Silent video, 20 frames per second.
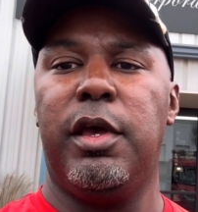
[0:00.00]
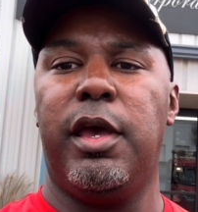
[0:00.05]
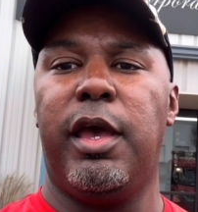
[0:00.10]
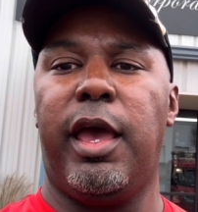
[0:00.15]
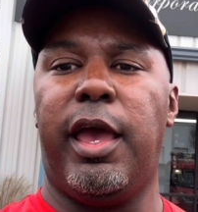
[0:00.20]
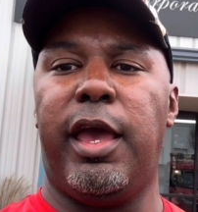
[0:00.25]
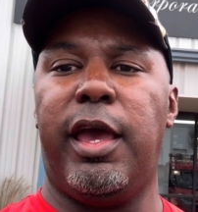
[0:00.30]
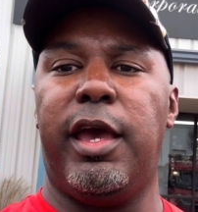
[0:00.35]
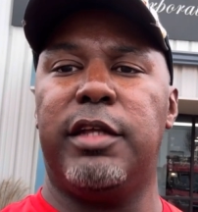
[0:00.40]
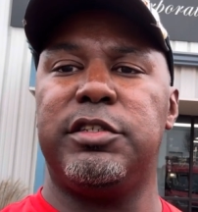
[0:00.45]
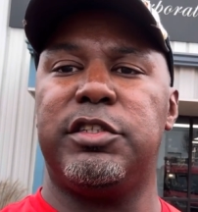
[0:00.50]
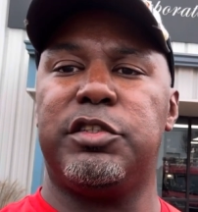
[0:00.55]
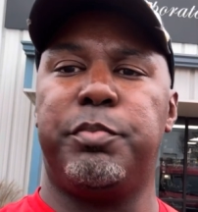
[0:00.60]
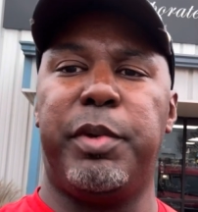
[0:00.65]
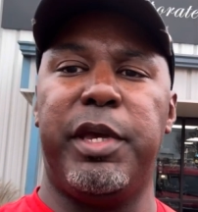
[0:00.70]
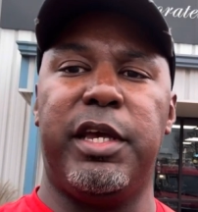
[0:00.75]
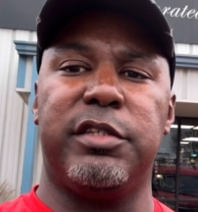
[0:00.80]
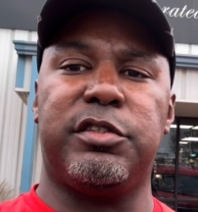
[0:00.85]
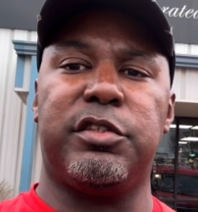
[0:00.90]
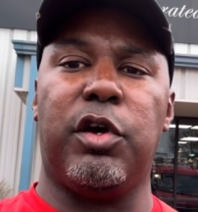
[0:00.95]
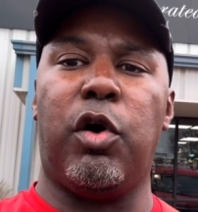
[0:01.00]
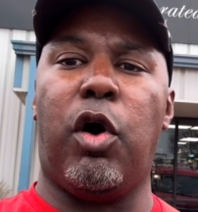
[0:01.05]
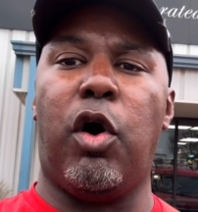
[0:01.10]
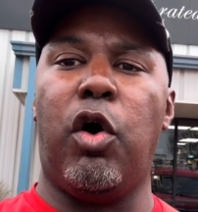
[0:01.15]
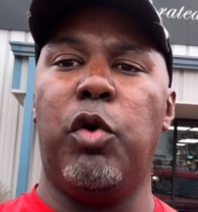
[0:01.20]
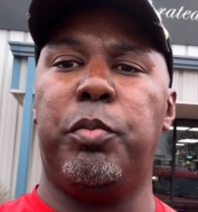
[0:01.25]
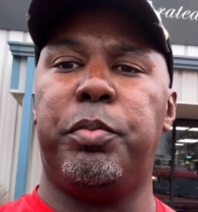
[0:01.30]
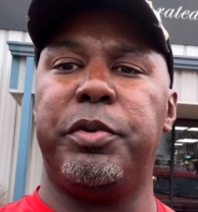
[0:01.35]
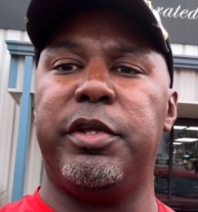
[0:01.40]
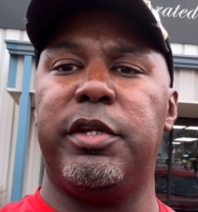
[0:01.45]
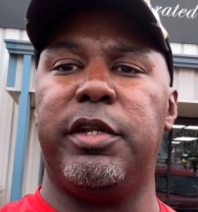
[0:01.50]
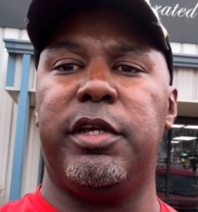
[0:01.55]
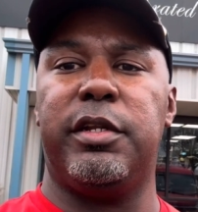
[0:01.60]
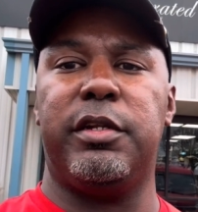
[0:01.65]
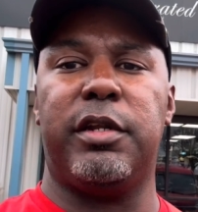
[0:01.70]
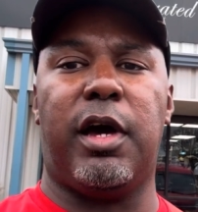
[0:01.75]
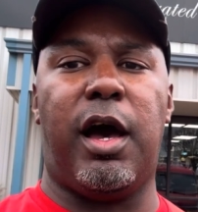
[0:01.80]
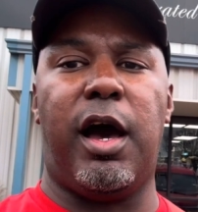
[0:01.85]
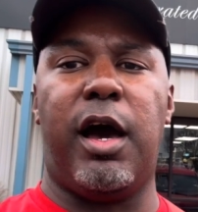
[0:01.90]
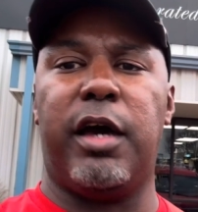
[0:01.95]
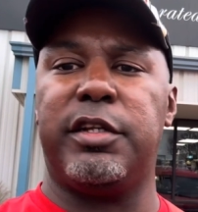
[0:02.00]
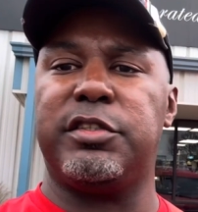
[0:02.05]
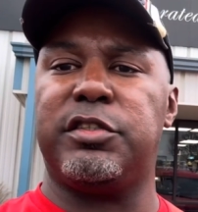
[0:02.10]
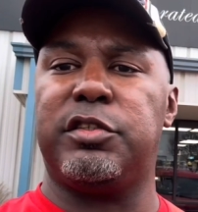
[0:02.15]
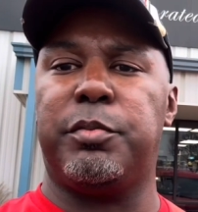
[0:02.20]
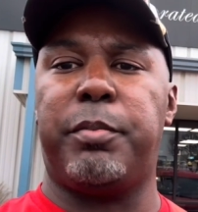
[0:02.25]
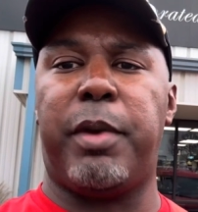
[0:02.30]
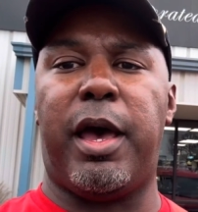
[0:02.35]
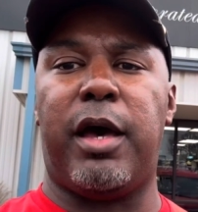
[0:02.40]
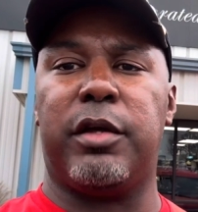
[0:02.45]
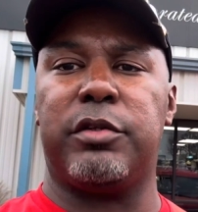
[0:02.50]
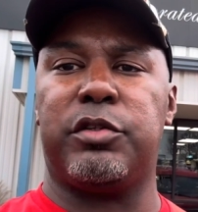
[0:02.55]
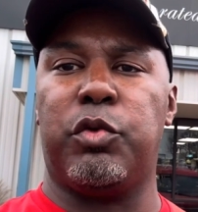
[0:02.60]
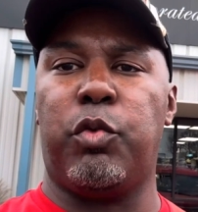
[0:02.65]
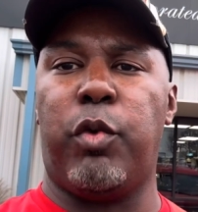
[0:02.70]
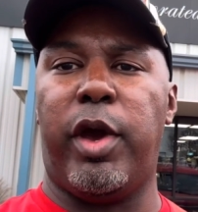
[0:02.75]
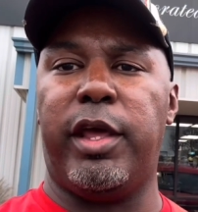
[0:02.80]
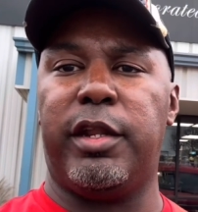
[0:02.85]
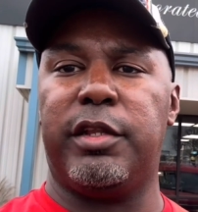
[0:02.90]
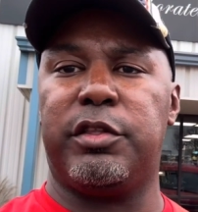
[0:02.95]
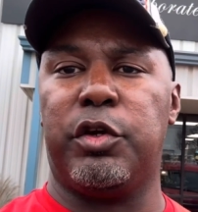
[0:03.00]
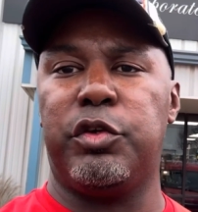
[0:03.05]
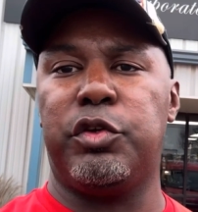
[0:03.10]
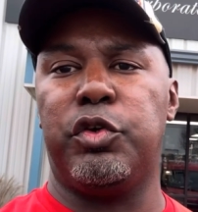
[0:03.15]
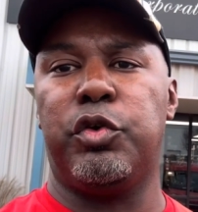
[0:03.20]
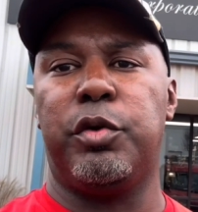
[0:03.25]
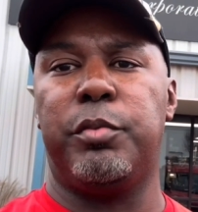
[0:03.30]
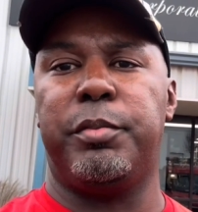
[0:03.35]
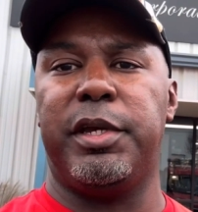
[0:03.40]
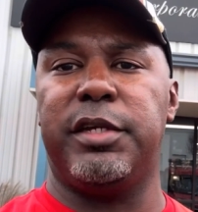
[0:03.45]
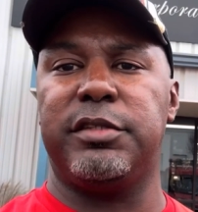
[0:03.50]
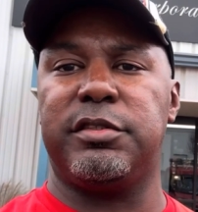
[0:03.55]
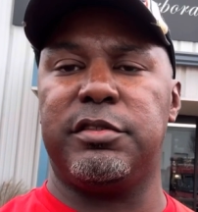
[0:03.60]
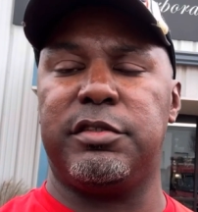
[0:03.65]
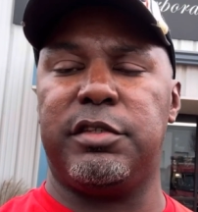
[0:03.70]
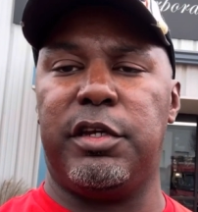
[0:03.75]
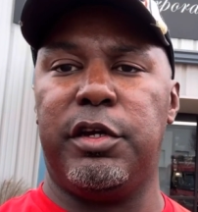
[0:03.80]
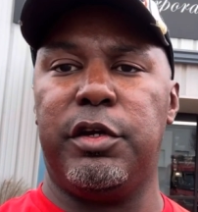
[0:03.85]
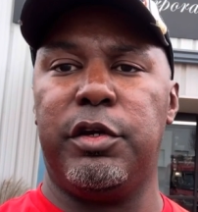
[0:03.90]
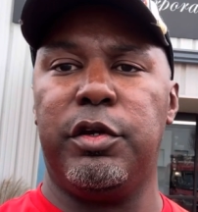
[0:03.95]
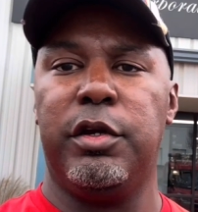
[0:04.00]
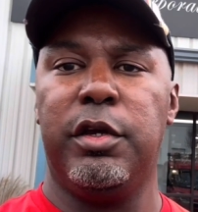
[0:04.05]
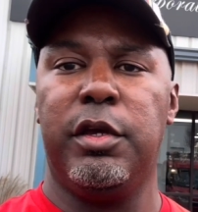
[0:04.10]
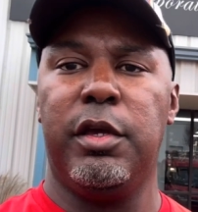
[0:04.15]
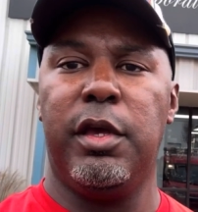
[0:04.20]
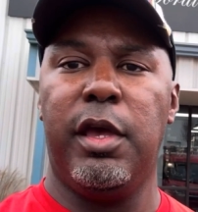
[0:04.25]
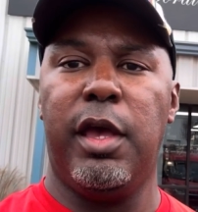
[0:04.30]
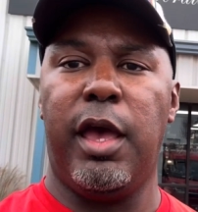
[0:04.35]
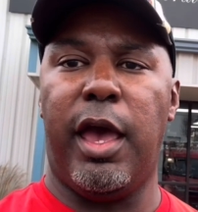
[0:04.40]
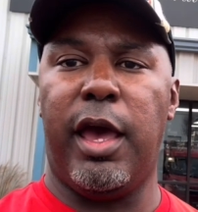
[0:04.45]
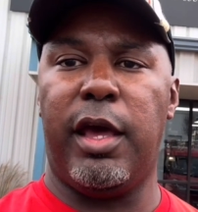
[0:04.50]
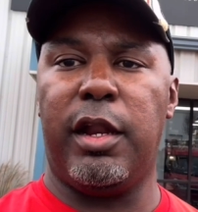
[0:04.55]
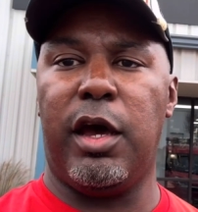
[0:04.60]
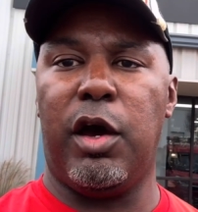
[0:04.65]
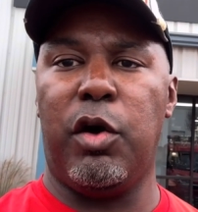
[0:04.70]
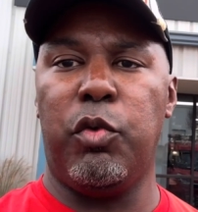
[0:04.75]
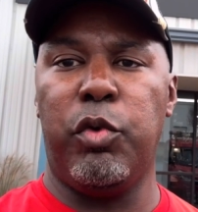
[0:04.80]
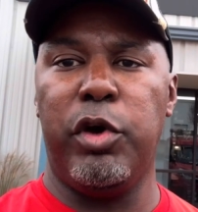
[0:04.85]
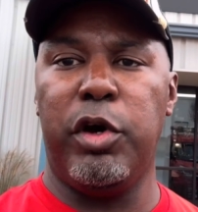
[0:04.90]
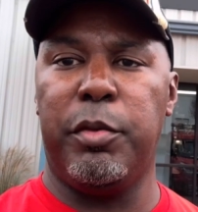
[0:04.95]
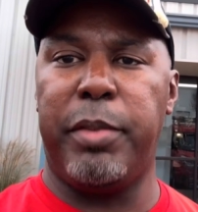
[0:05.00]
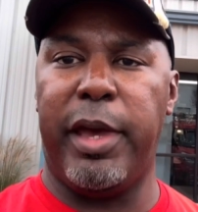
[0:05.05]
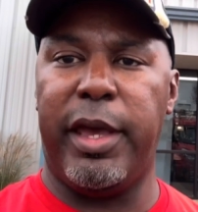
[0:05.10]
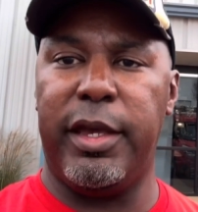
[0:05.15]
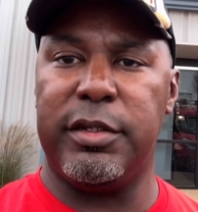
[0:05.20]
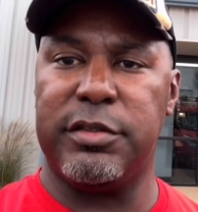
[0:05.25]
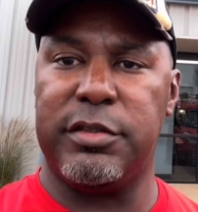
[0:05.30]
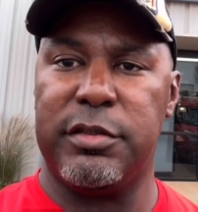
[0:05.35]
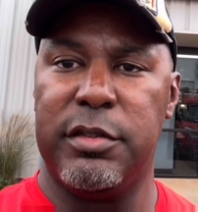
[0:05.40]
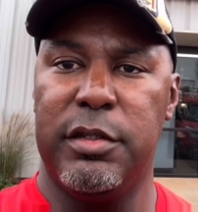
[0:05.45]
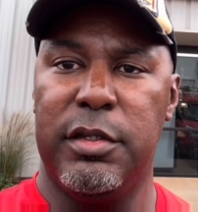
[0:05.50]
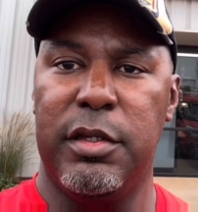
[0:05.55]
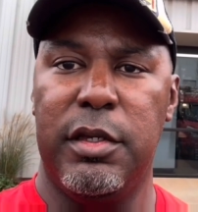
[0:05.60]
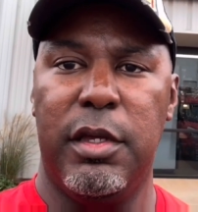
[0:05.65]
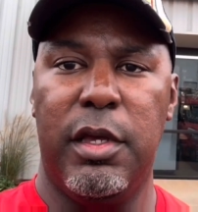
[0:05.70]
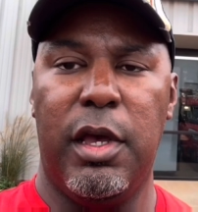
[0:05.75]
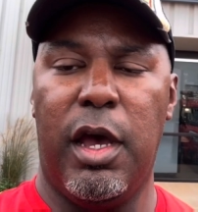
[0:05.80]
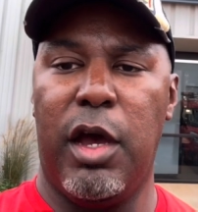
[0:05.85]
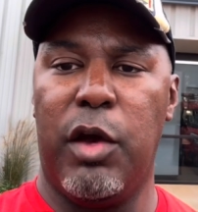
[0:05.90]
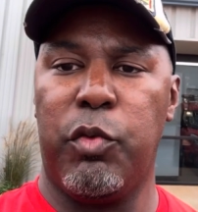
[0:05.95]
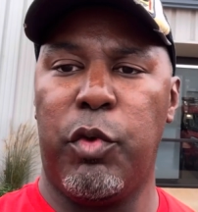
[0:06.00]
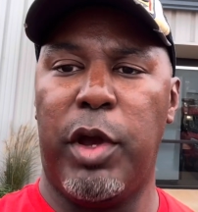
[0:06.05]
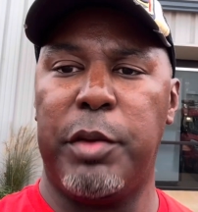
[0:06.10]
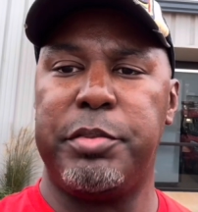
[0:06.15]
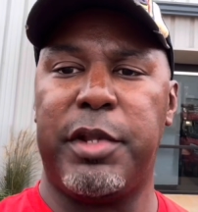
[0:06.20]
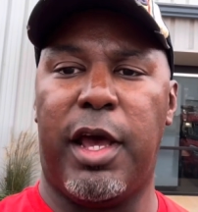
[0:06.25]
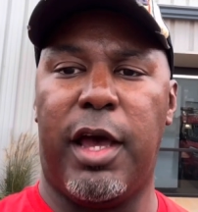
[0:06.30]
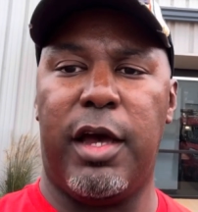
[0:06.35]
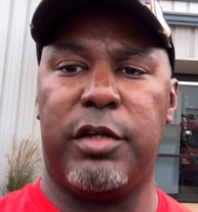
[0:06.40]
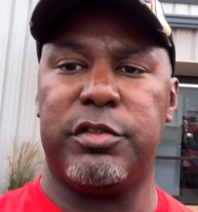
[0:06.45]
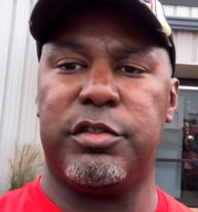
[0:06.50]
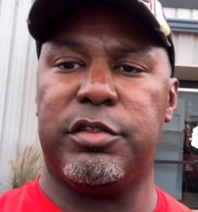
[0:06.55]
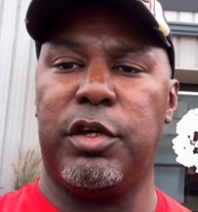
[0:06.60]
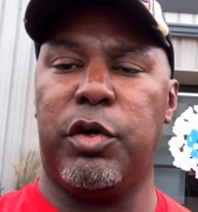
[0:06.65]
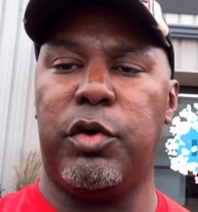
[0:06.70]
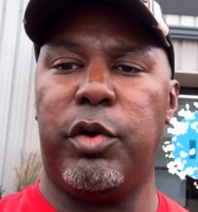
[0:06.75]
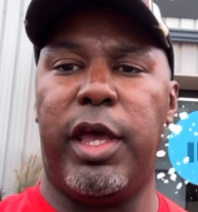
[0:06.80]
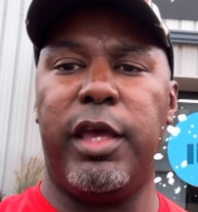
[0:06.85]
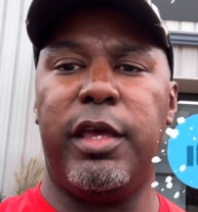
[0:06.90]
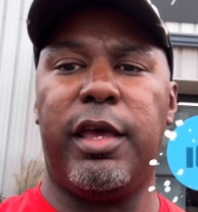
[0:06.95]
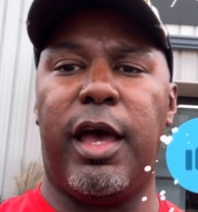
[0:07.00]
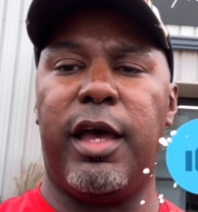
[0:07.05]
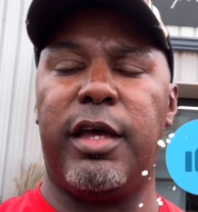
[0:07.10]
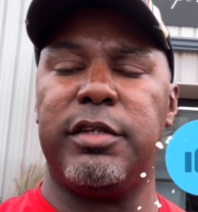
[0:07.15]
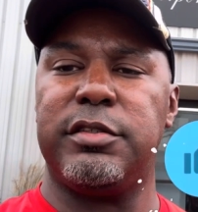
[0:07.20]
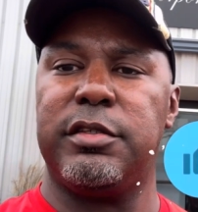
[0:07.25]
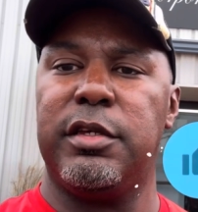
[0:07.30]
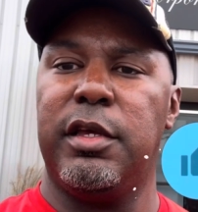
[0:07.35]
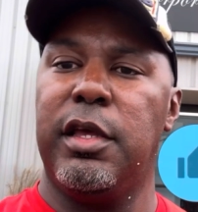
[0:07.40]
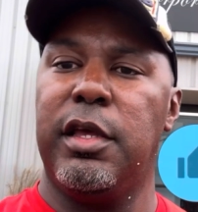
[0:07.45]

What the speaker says: and just being so open and honest about the way that they're doing business here at Wilbanks Reptiles. So, hey guys,